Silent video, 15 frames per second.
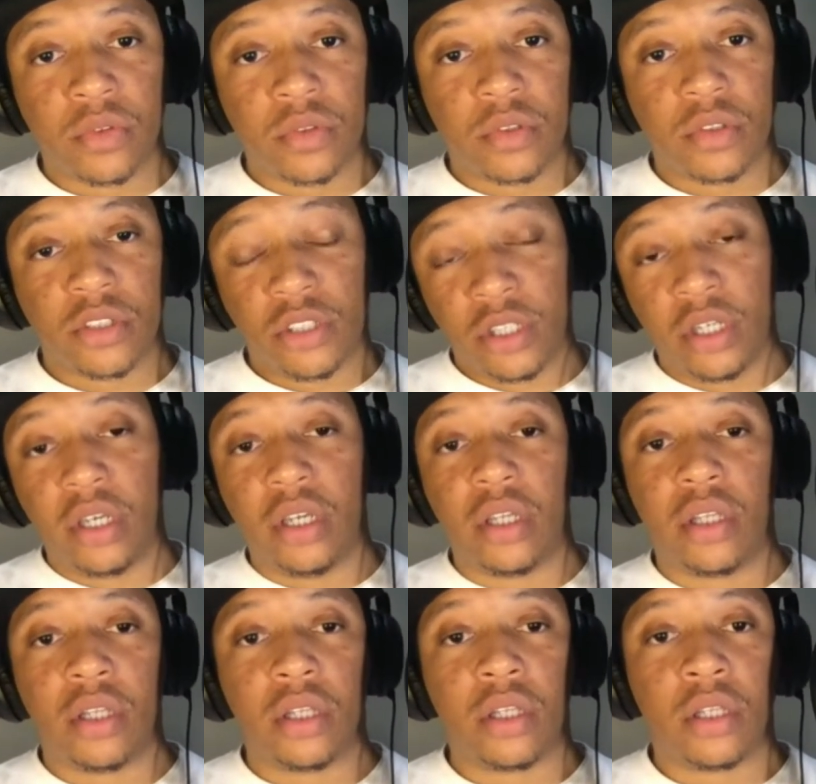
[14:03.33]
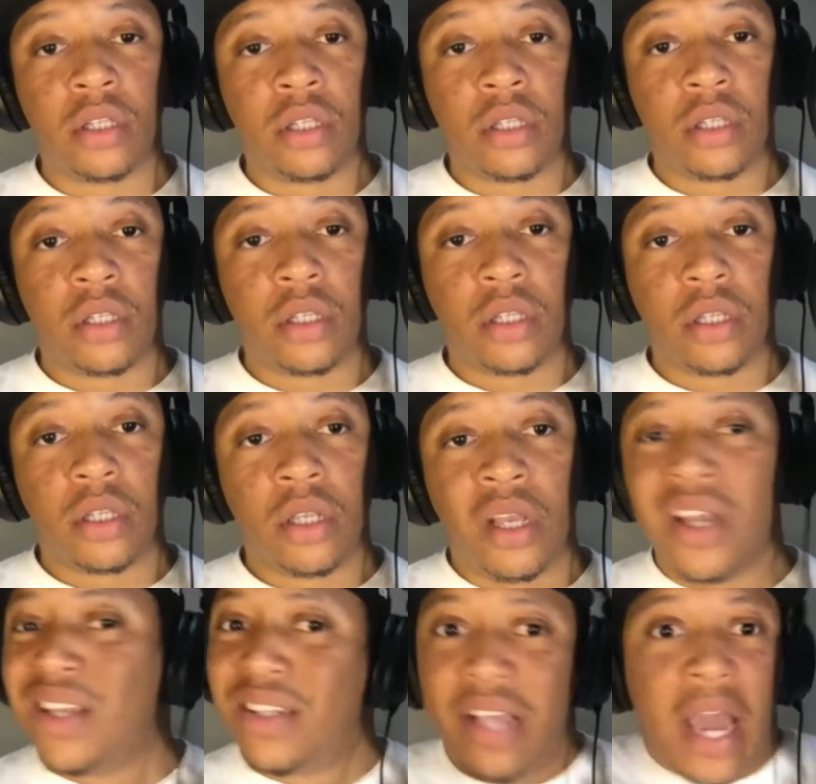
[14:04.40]
Shit.
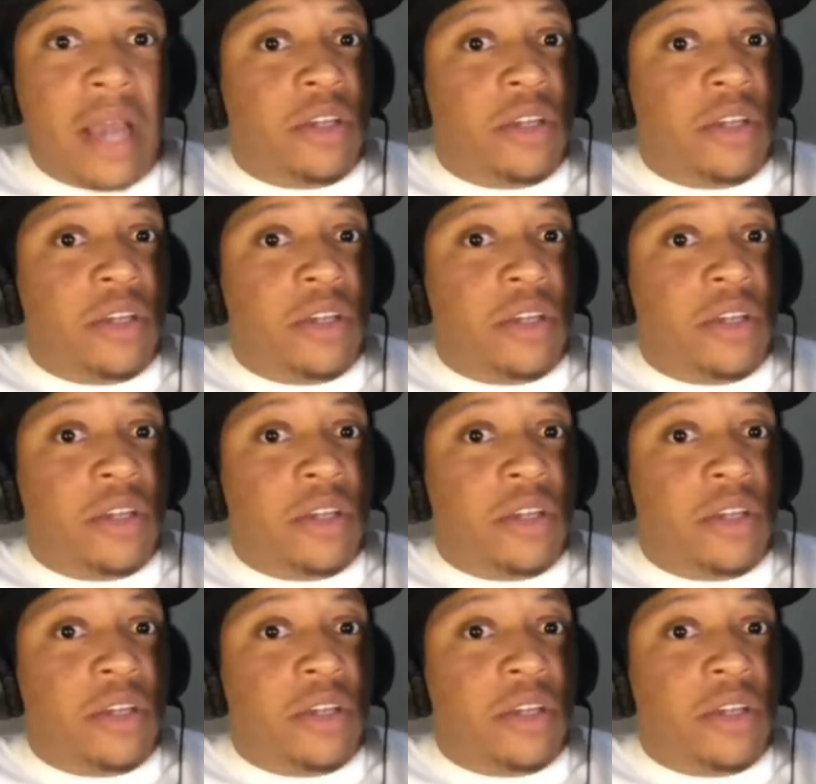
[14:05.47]
Same